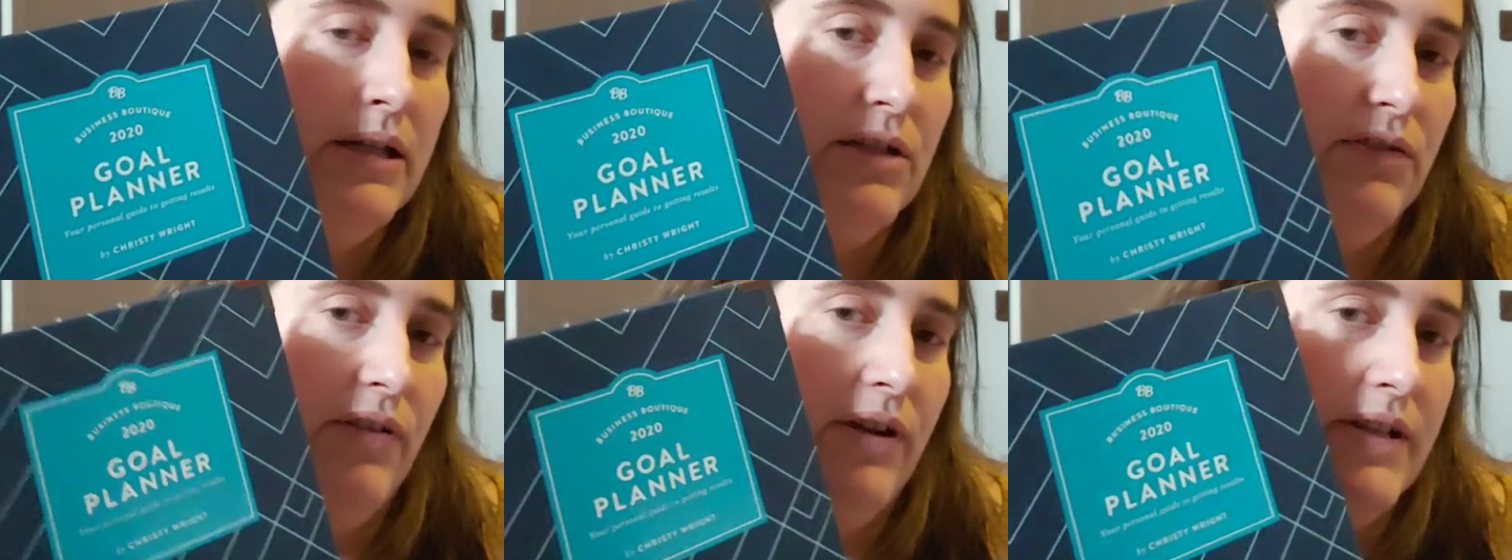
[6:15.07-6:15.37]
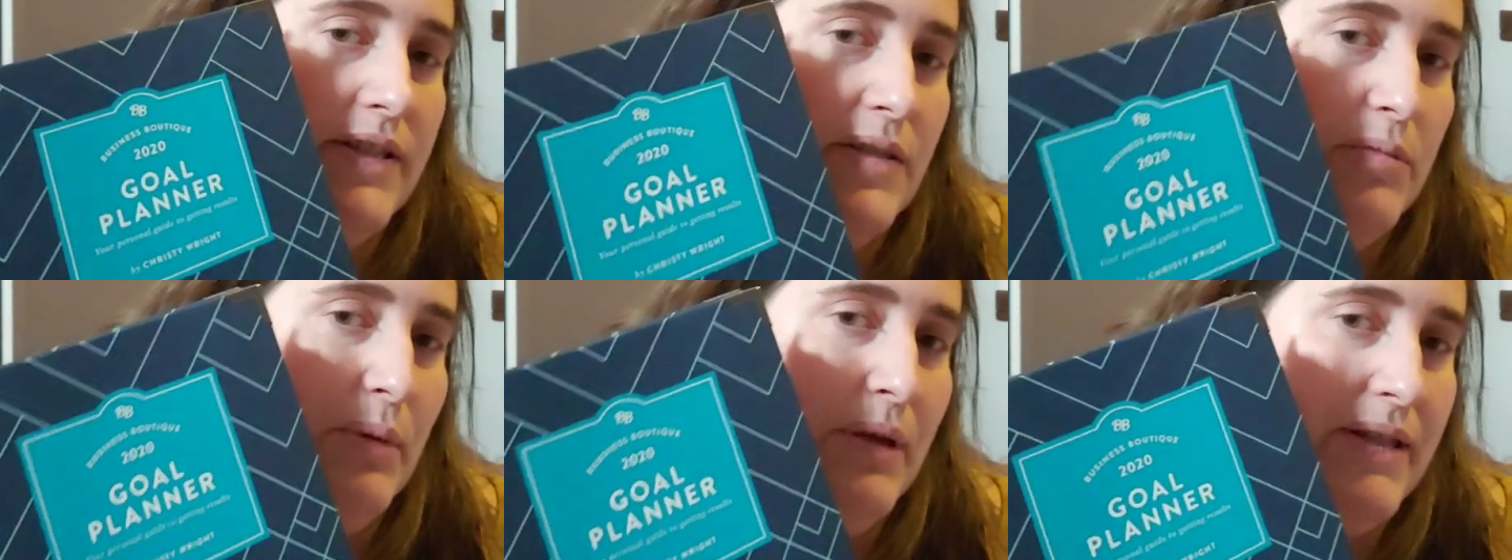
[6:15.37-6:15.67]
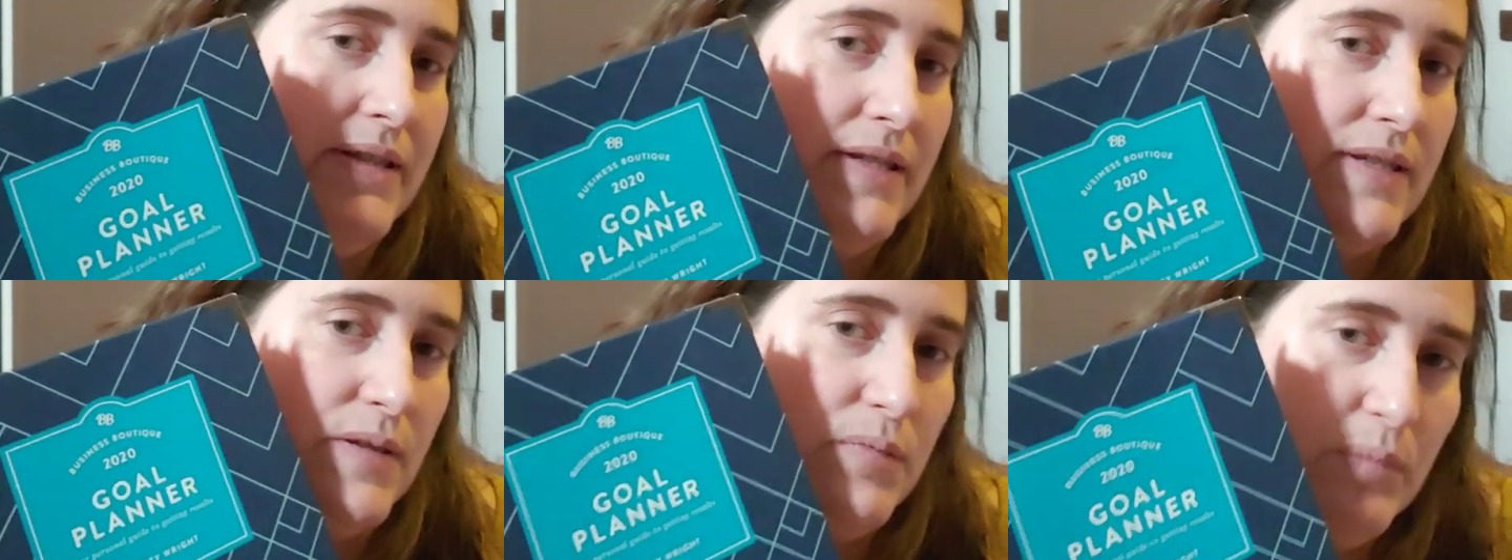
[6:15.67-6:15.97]
Defined
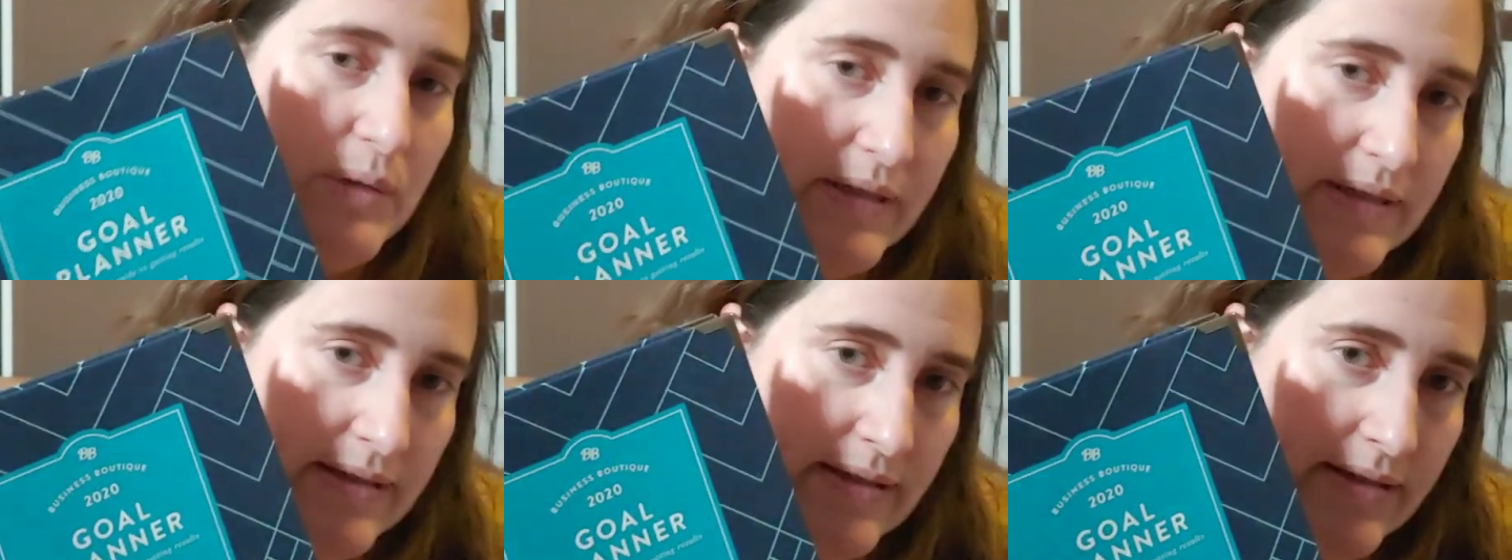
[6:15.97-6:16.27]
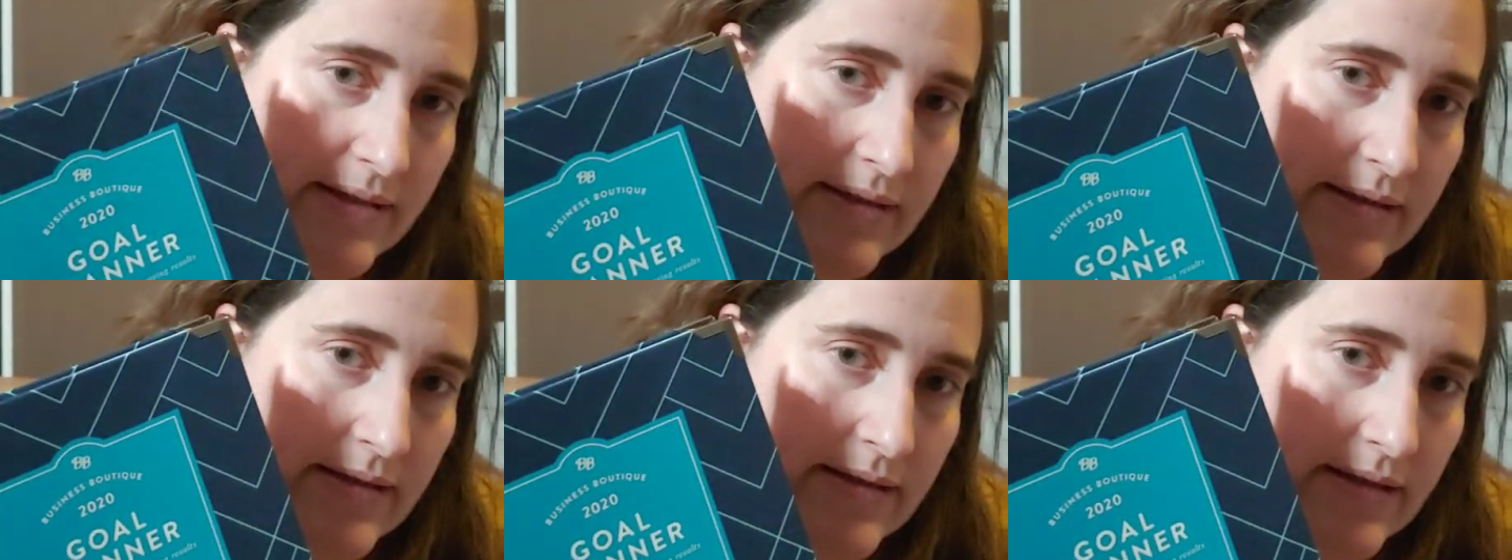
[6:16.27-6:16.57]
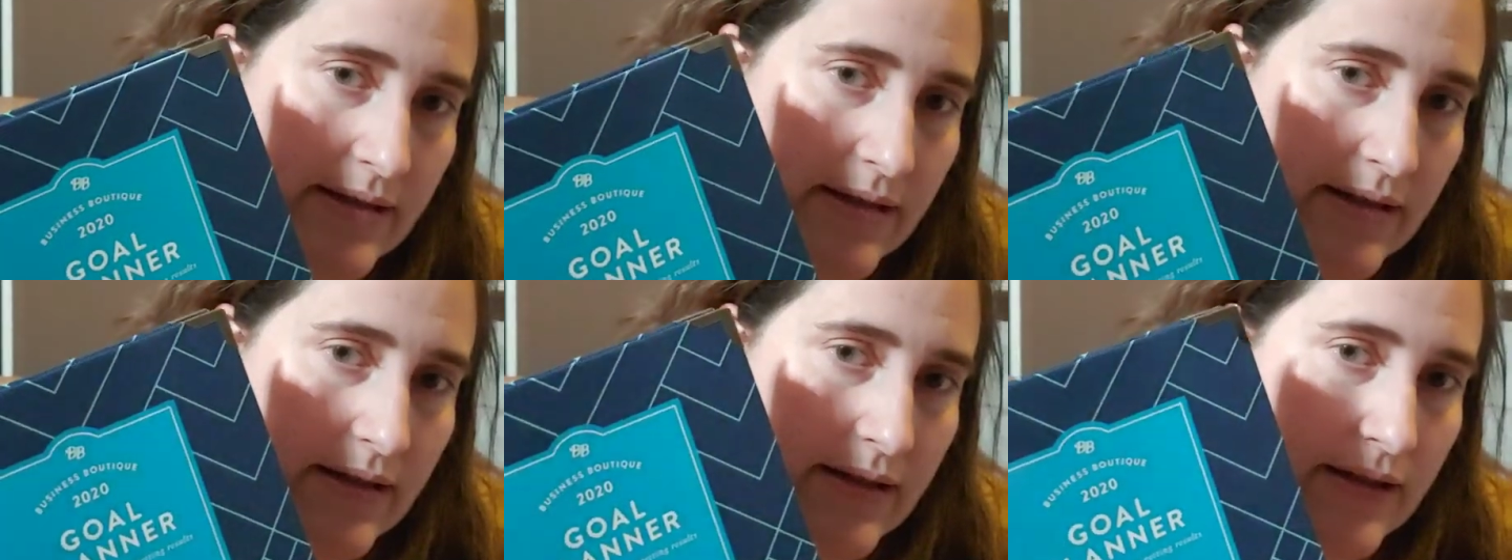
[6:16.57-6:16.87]
Spaces
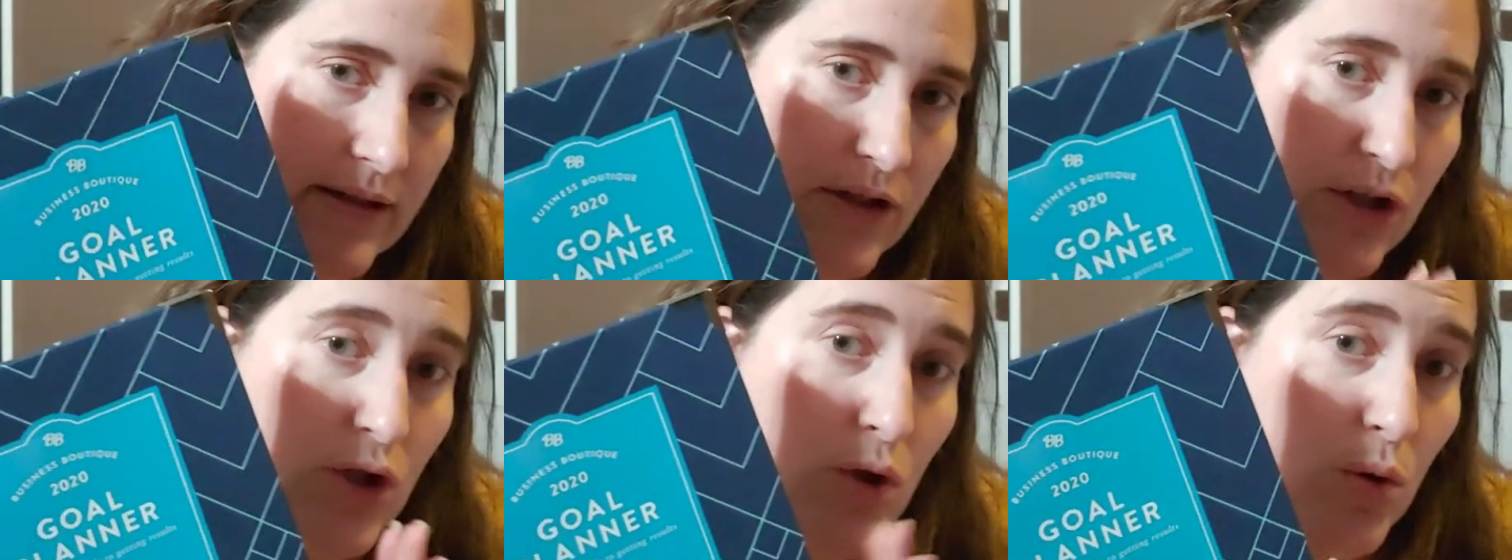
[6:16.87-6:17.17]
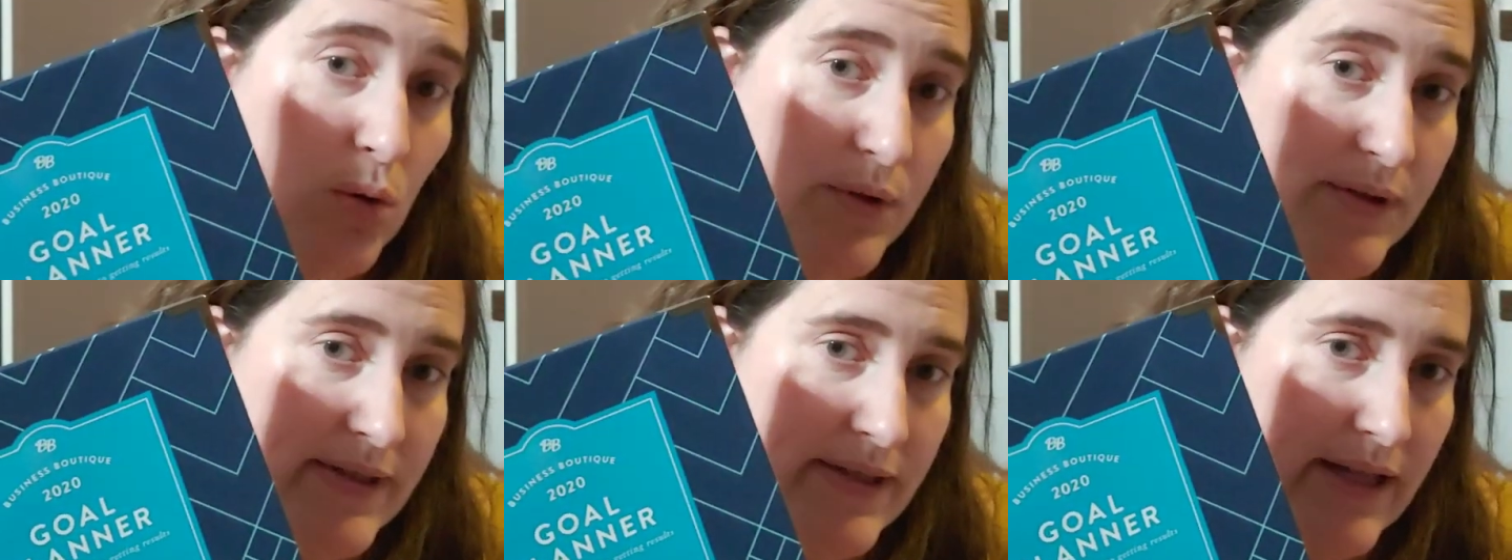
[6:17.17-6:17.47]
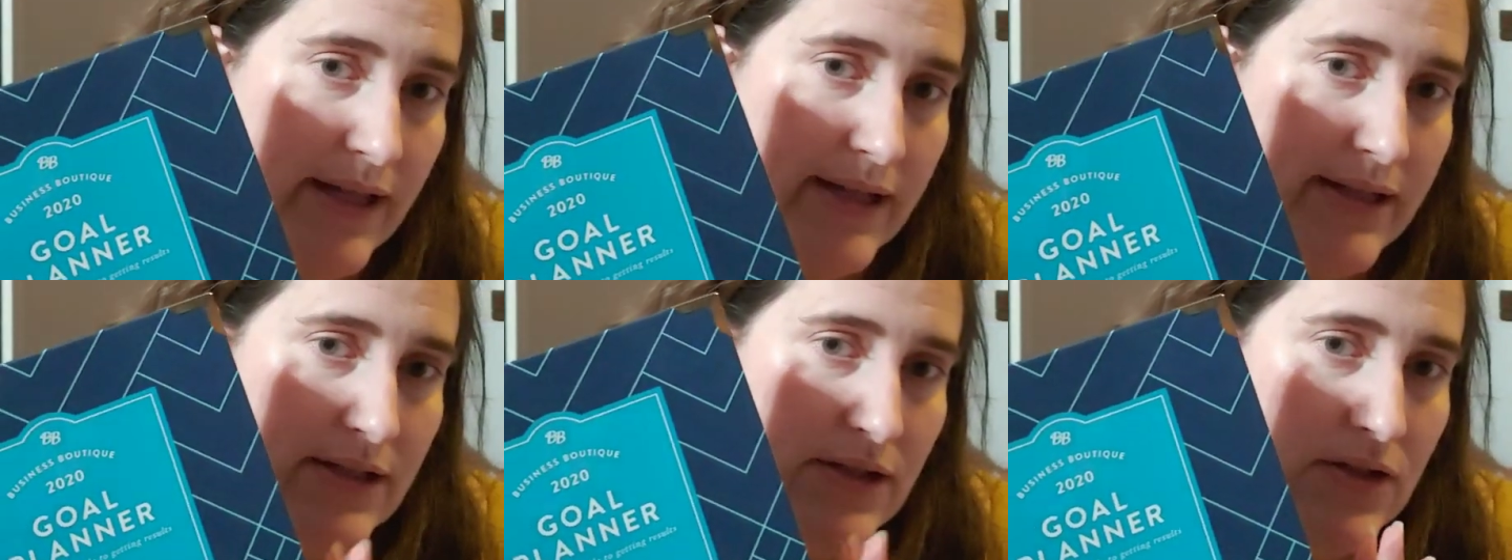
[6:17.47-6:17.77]
business goal set.